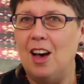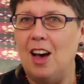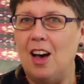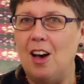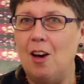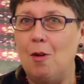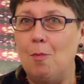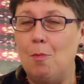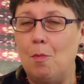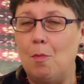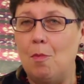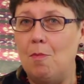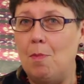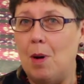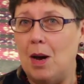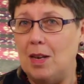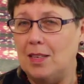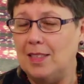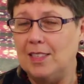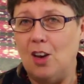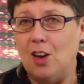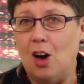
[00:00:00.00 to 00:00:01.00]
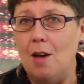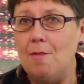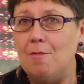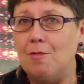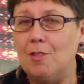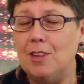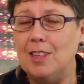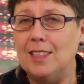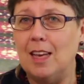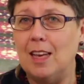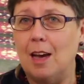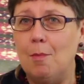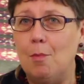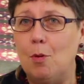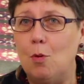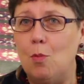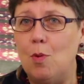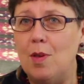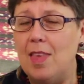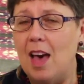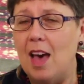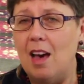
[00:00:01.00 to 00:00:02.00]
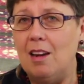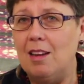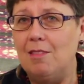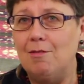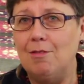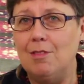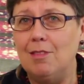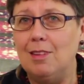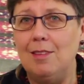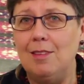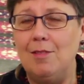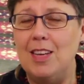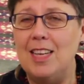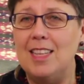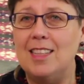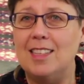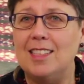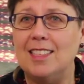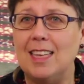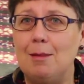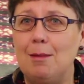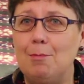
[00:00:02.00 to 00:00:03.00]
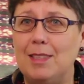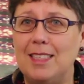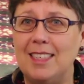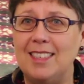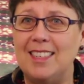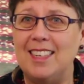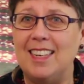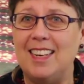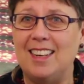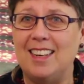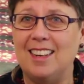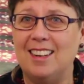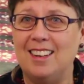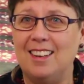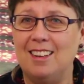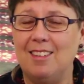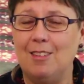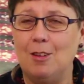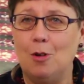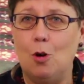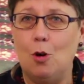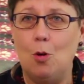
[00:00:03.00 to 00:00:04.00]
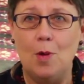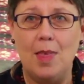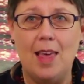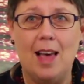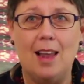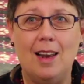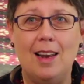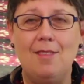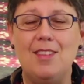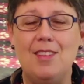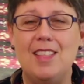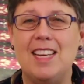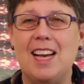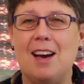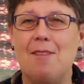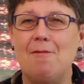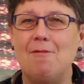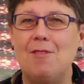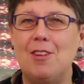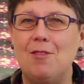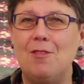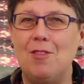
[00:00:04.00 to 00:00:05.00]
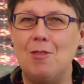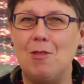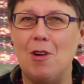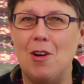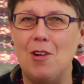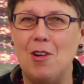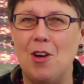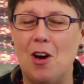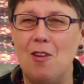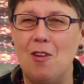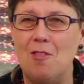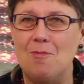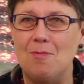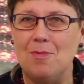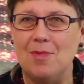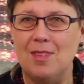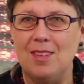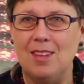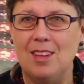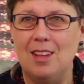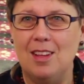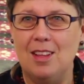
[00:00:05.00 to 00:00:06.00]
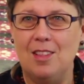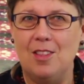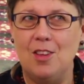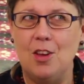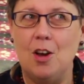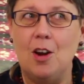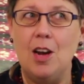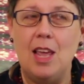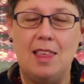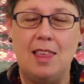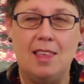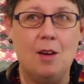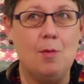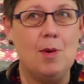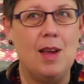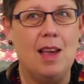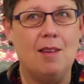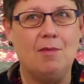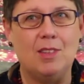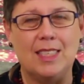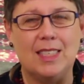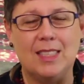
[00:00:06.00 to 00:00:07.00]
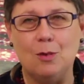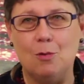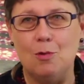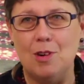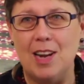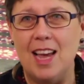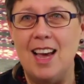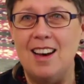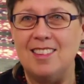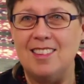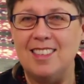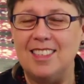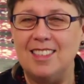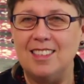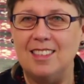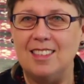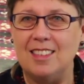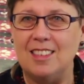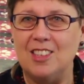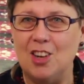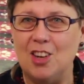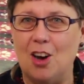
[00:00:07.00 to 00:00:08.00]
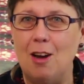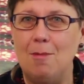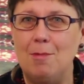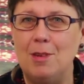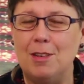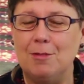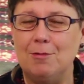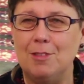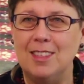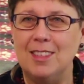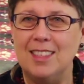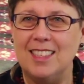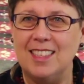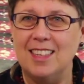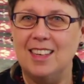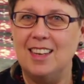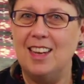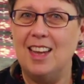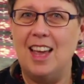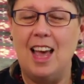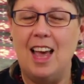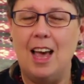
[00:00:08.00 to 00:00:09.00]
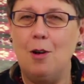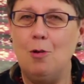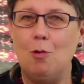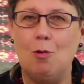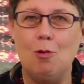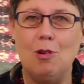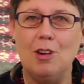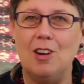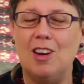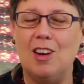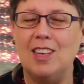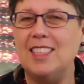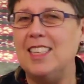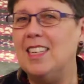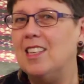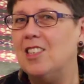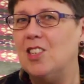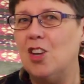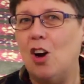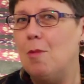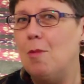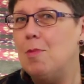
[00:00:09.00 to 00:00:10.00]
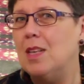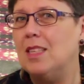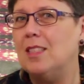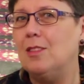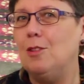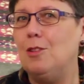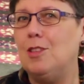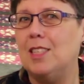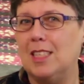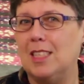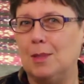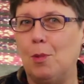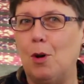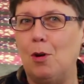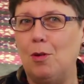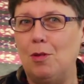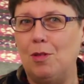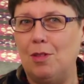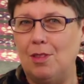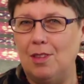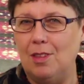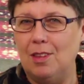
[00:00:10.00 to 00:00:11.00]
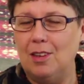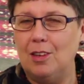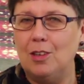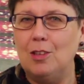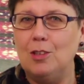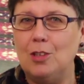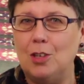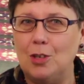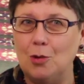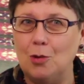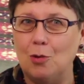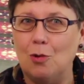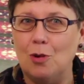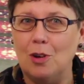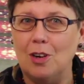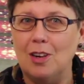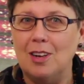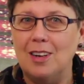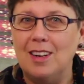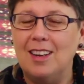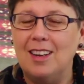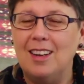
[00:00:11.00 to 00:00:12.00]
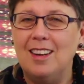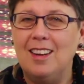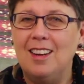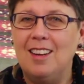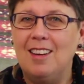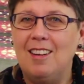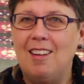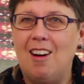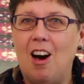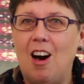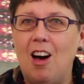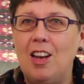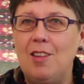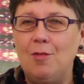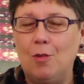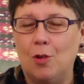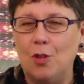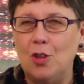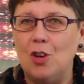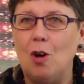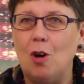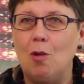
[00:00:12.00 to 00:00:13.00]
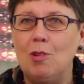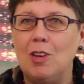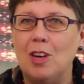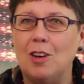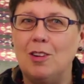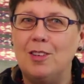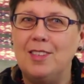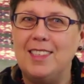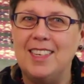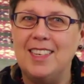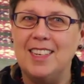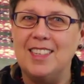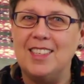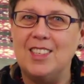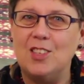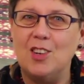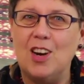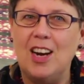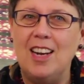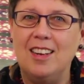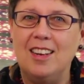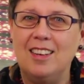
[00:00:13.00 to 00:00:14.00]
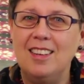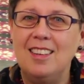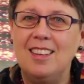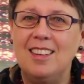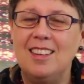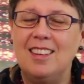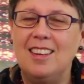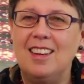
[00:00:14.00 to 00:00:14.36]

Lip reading: by Skype, for example, without even living in the same city or without leaving the comfort of your own home. The only thing we have to sort out is a time difference and organising a time that suits us both to talk. I live on the Gold Coast in Australia,